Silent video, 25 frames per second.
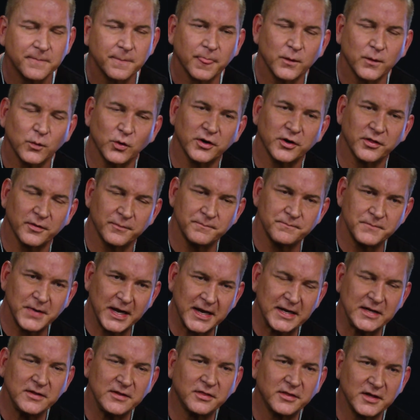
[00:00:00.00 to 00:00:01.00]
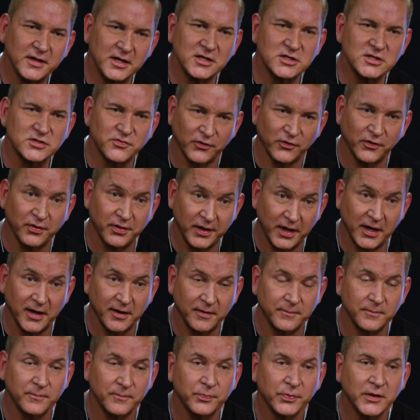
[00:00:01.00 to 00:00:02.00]
one of the main things for
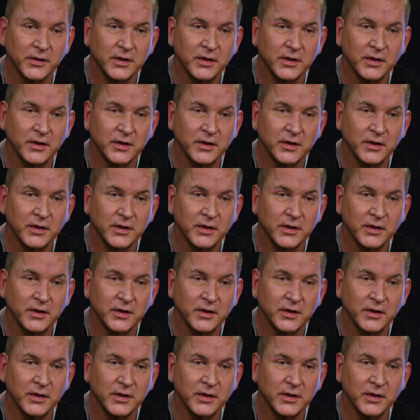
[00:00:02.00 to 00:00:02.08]
them